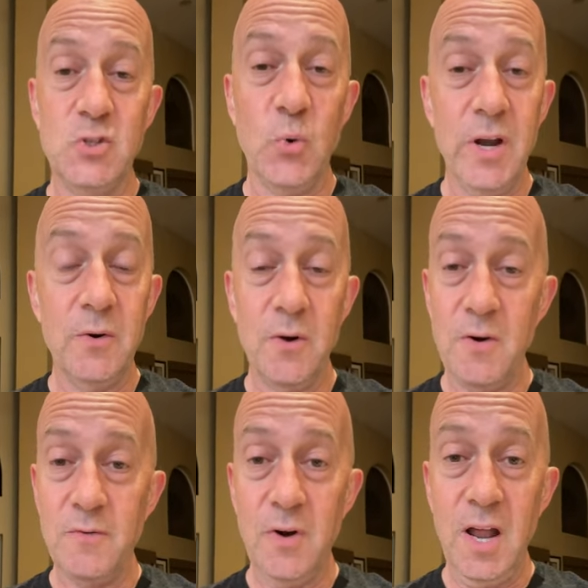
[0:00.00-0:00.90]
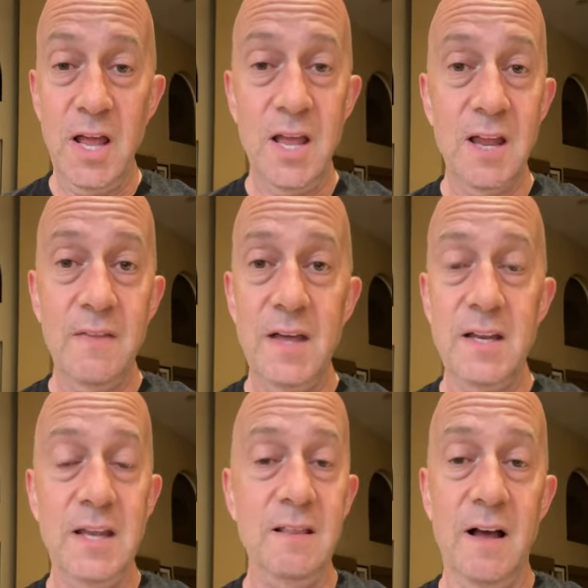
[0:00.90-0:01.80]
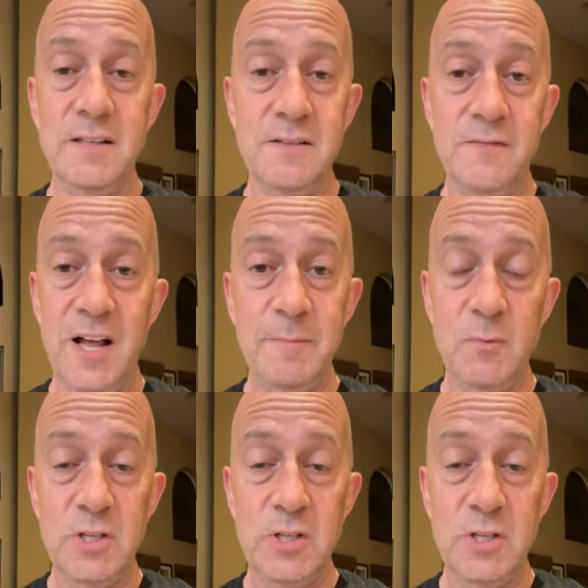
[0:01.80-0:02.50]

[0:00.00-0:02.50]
Twitter overhang that Elon's involvement